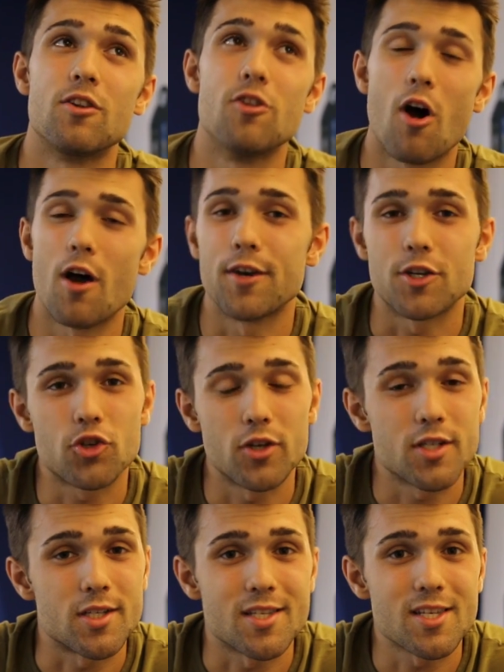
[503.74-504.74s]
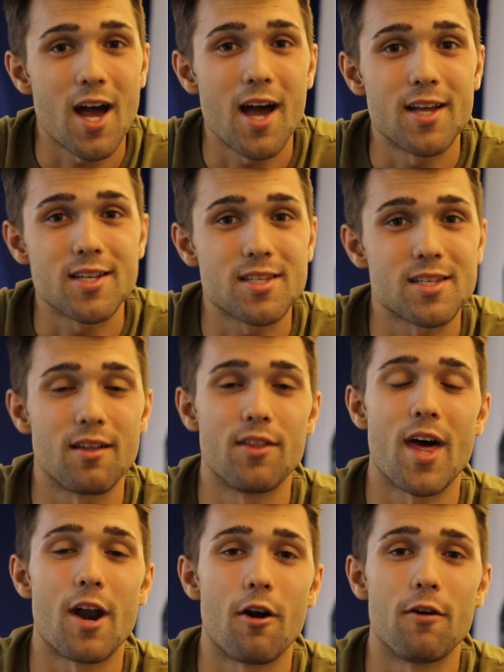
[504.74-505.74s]
non-nutritious diets
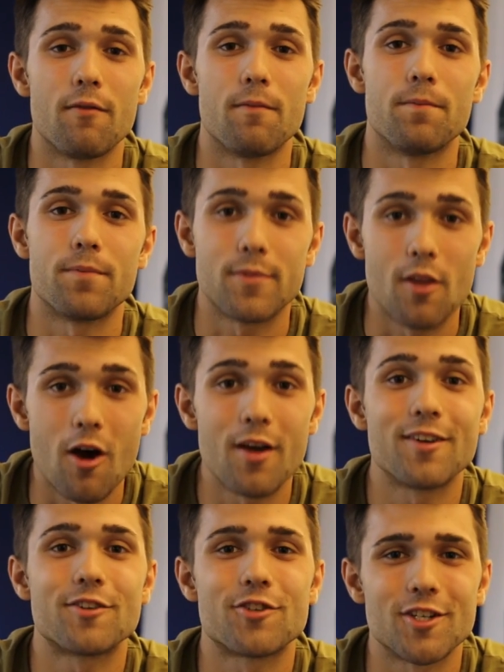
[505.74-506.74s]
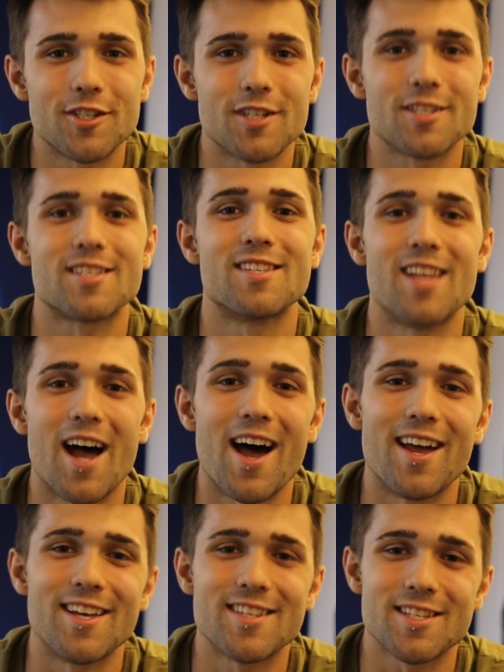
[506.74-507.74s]
that aren't non-nutritious
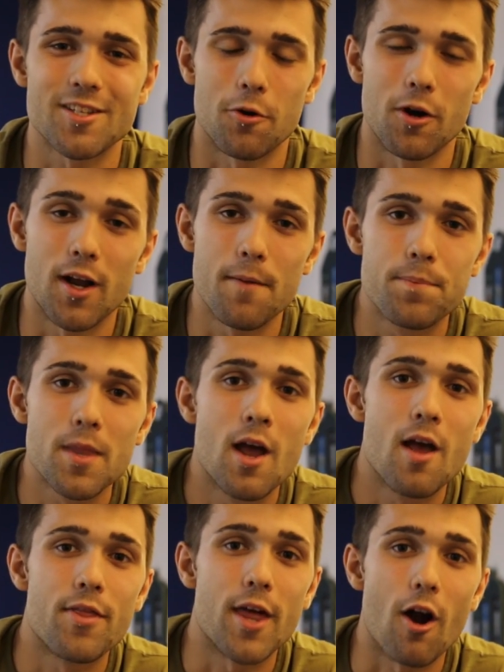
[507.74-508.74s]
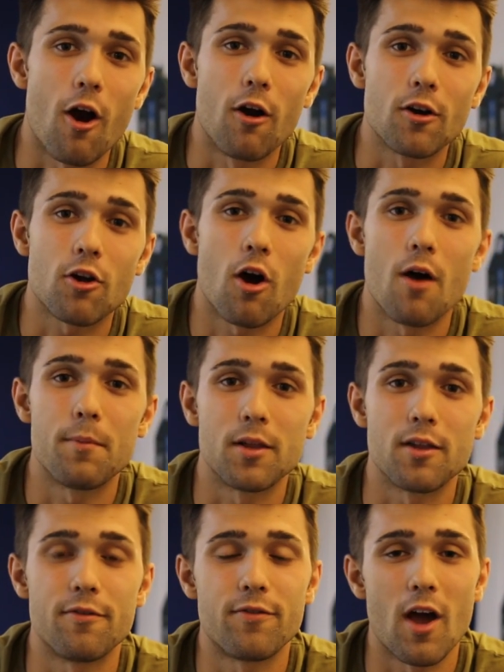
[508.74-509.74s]
diets that aren't
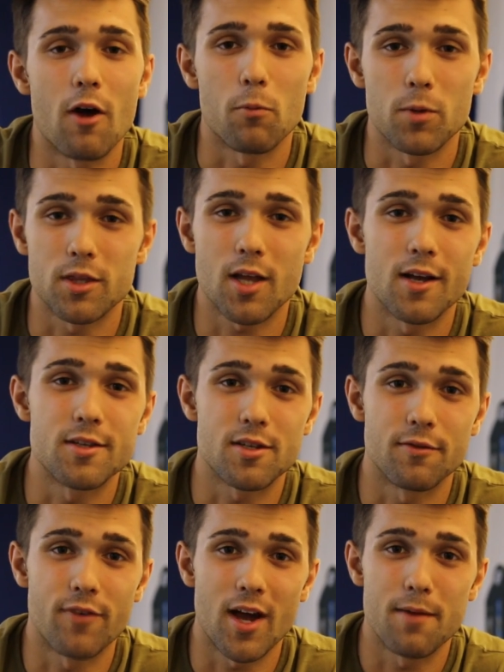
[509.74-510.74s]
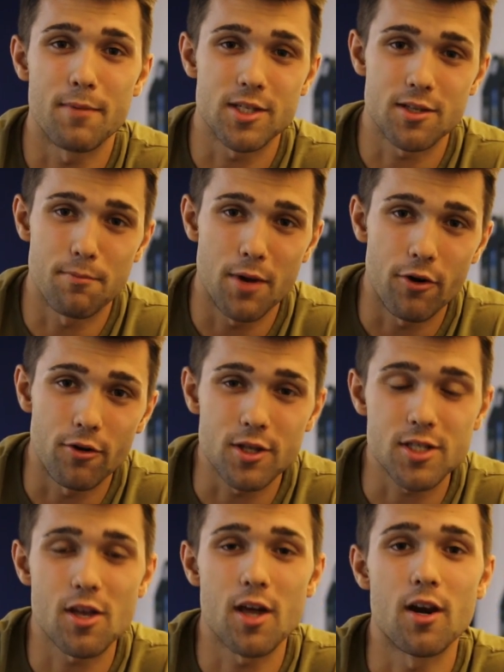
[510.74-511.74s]
commonly found, with tons of vitamins and
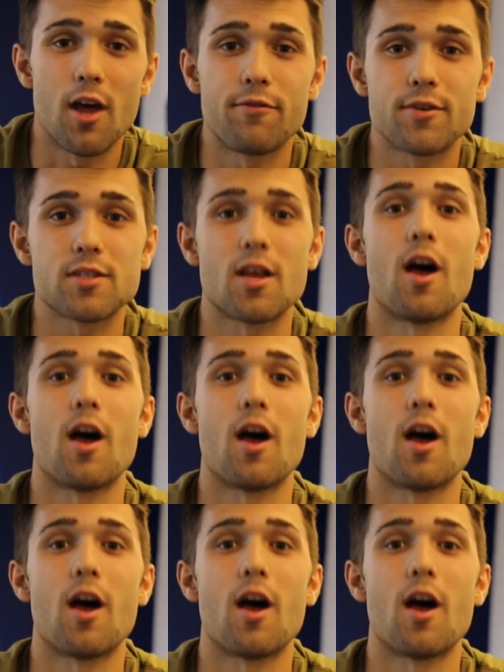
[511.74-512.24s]
minerals. Not enough